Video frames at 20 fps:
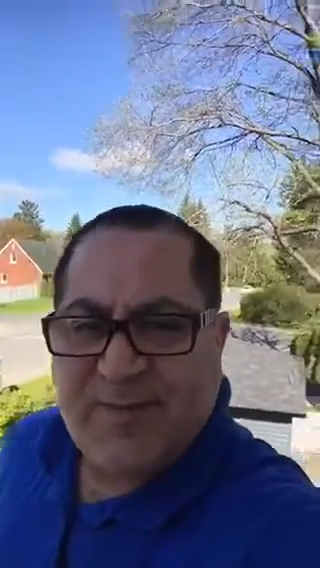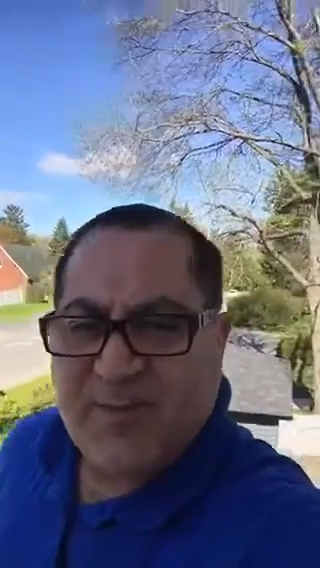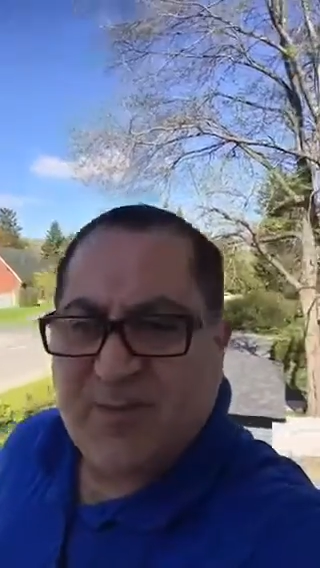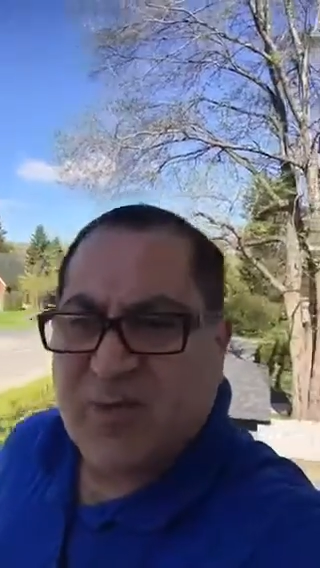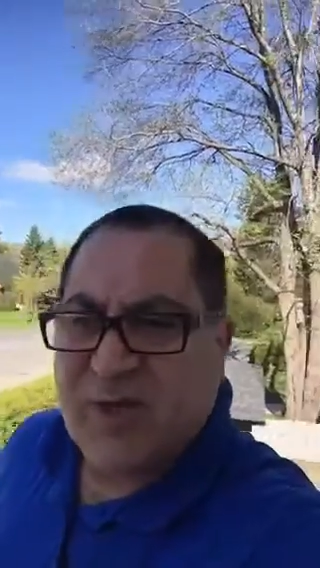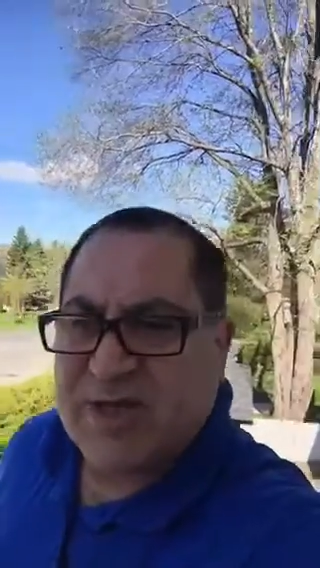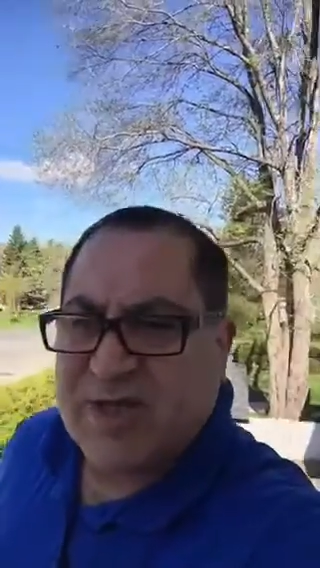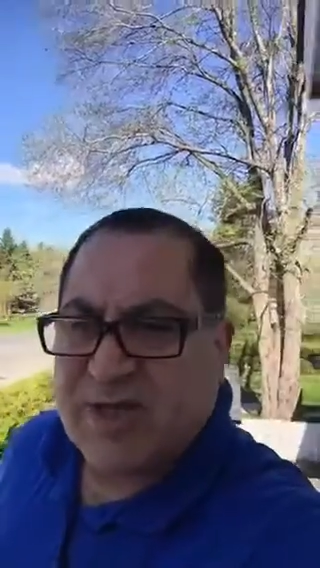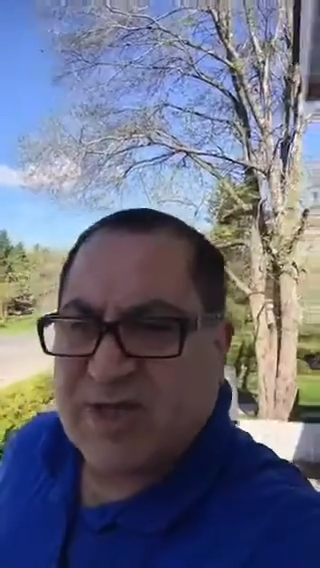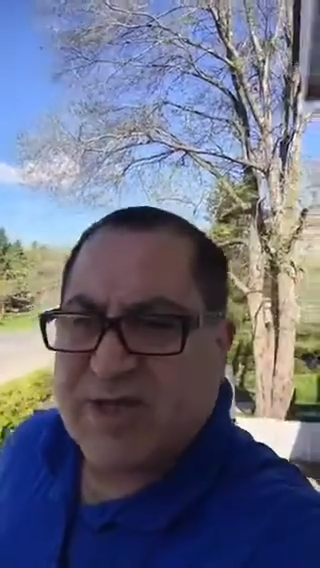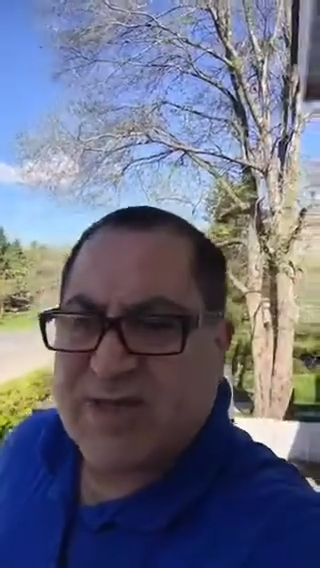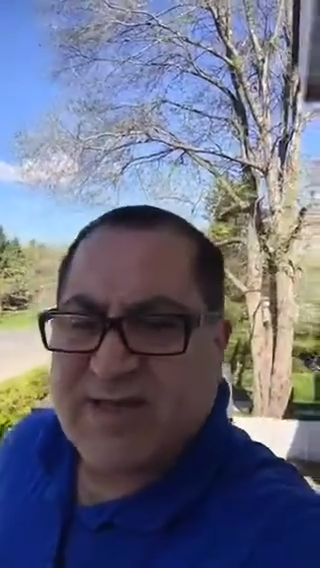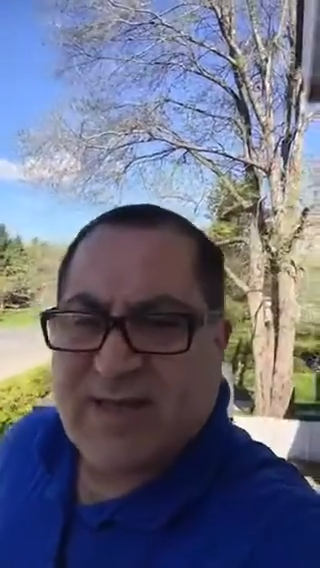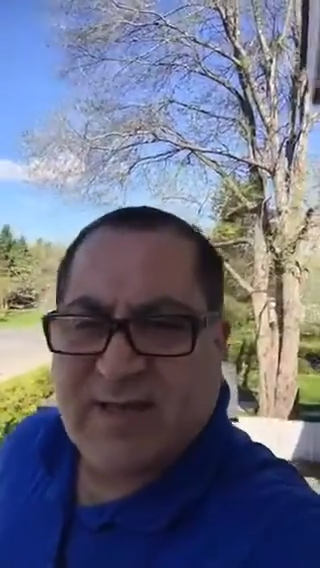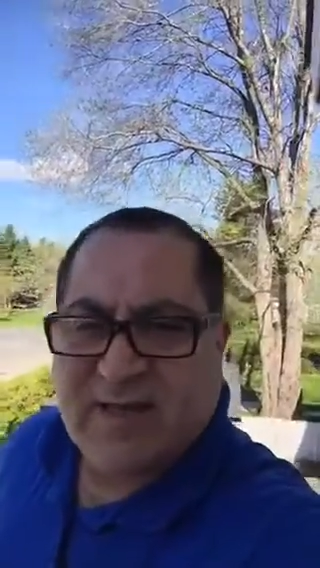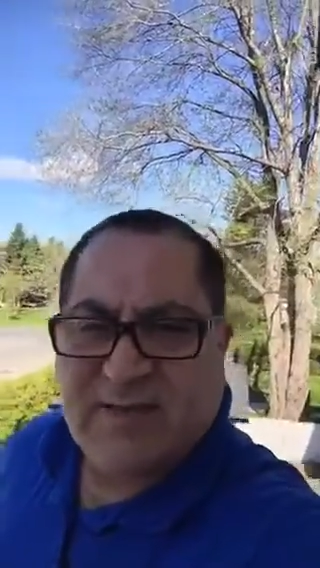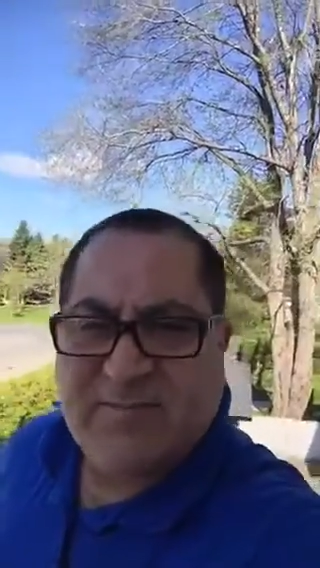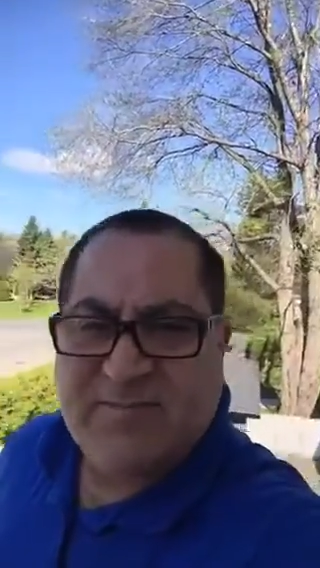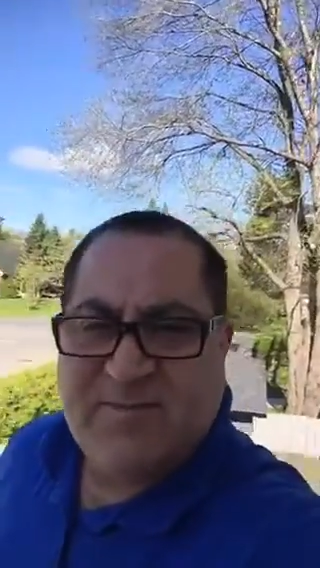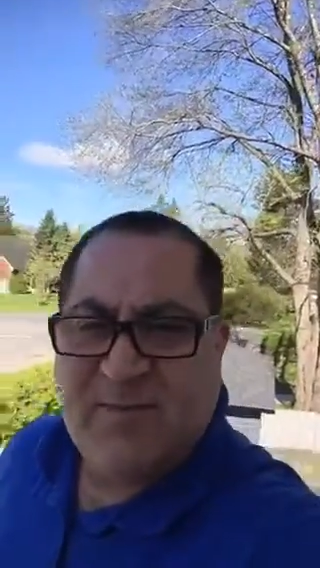what you're going to tell
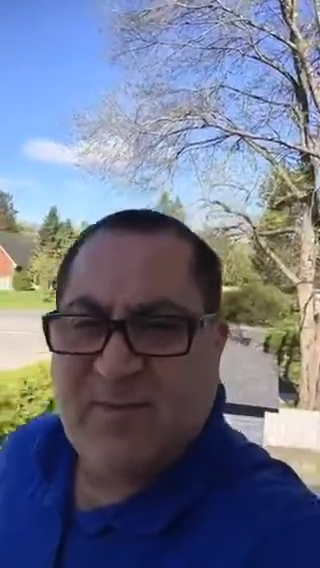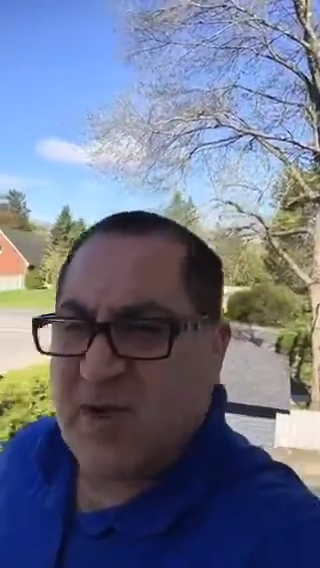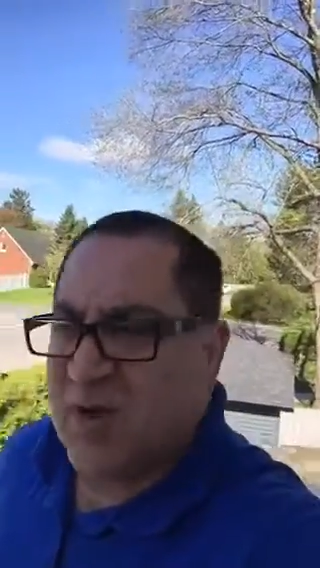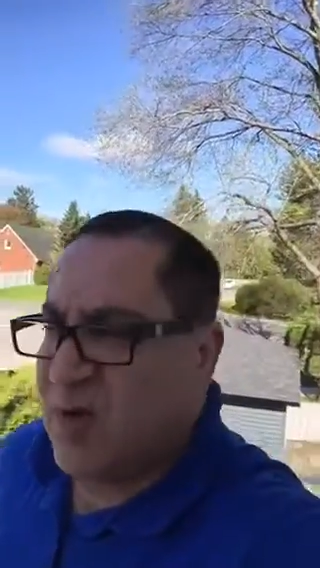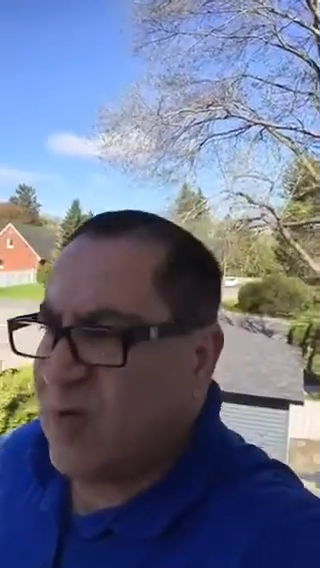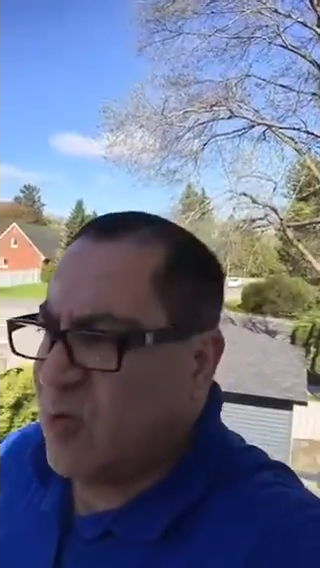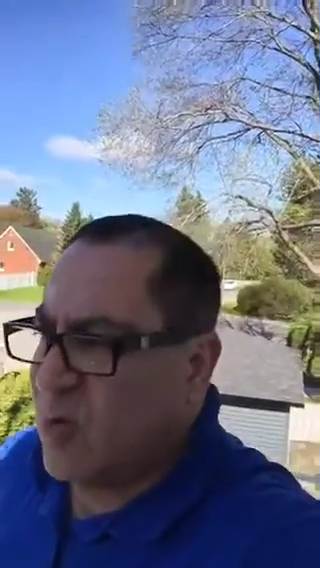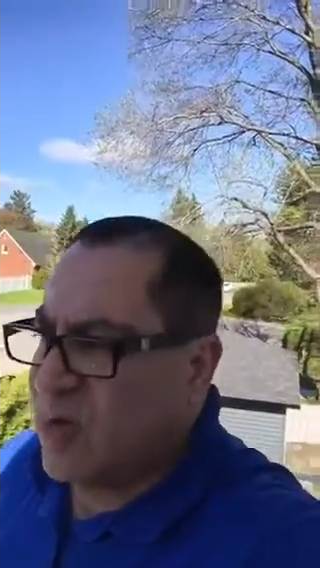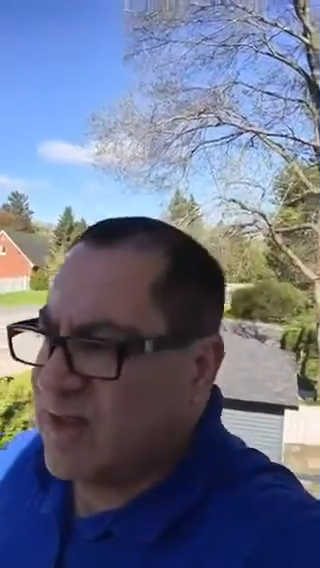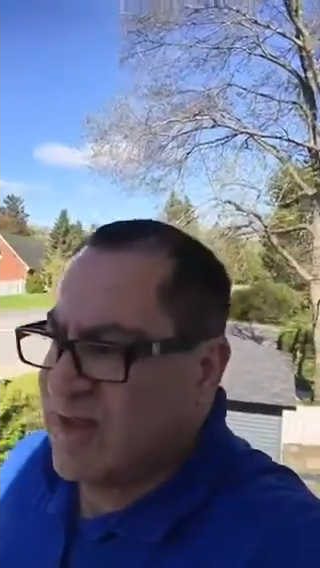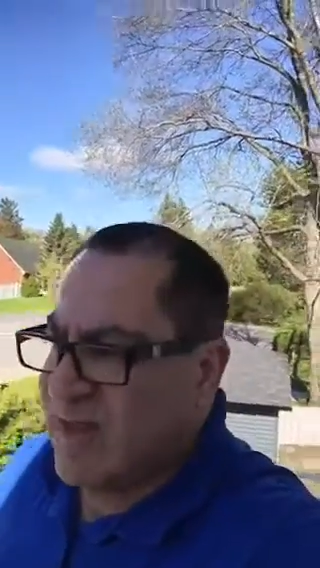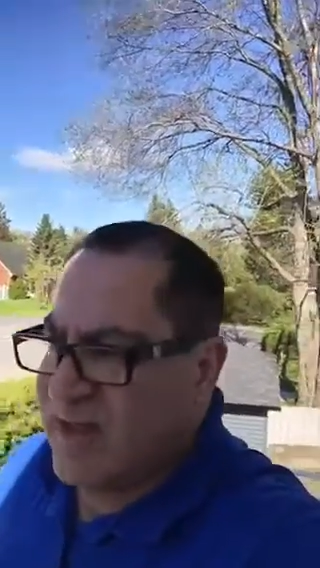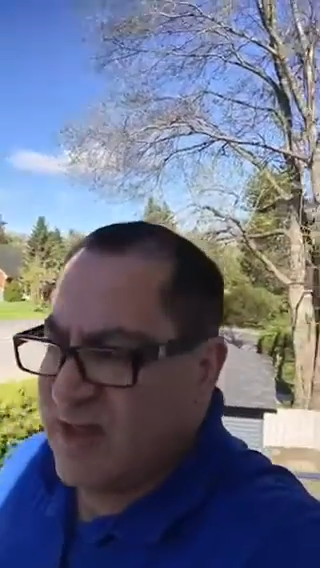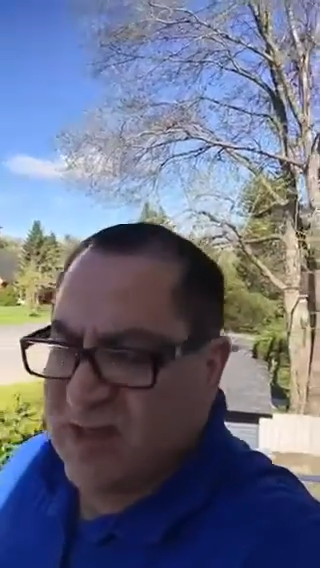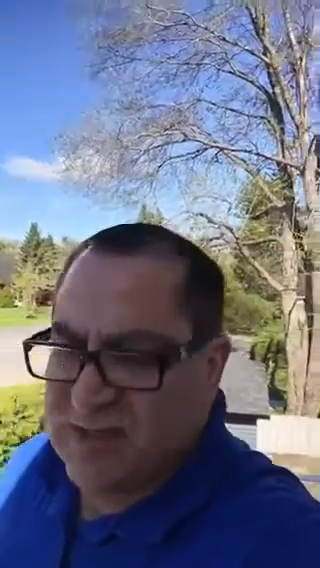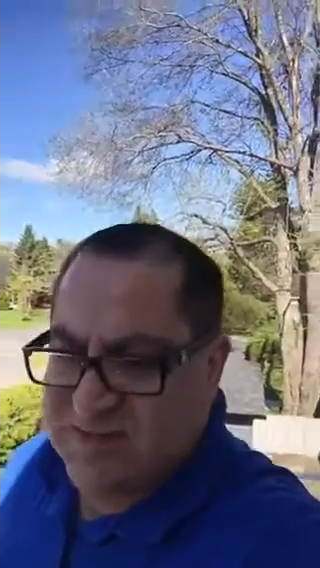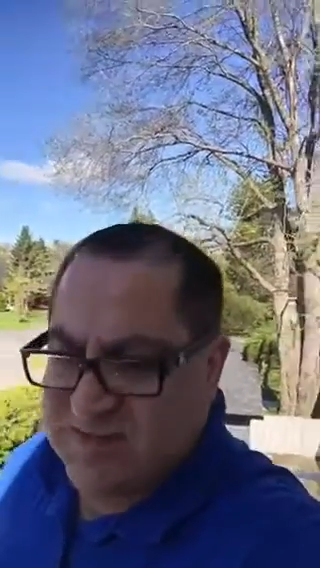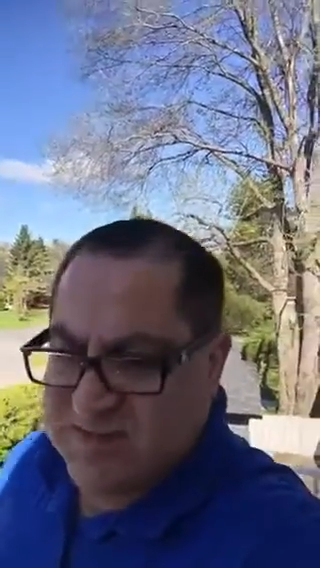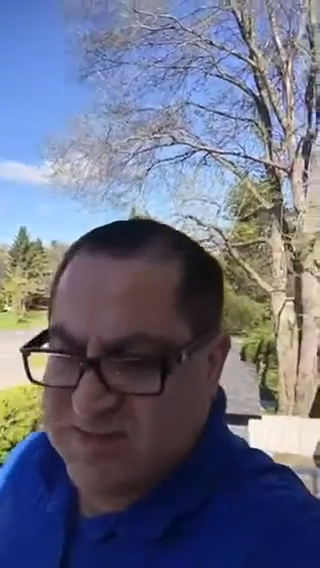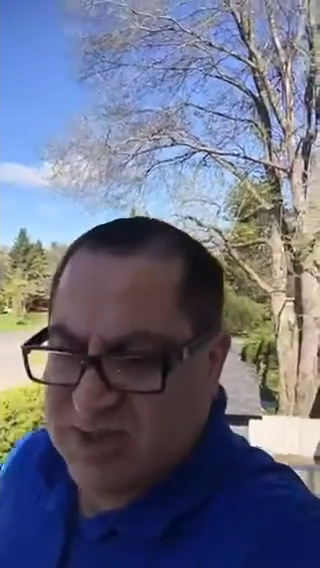them or what the
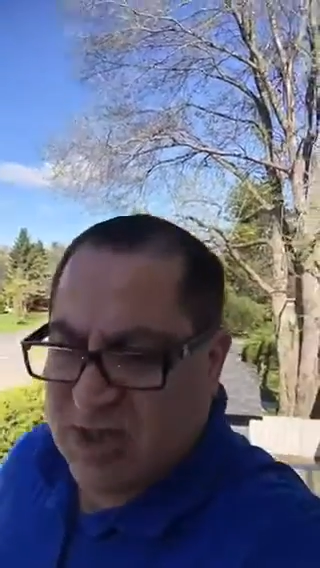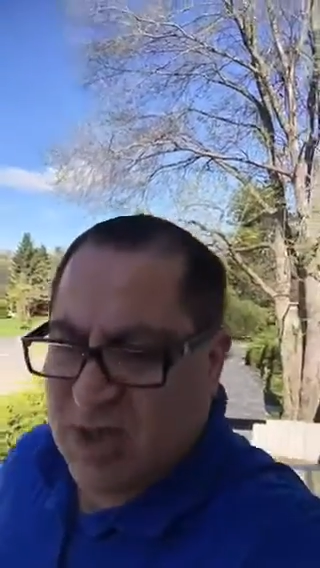announcements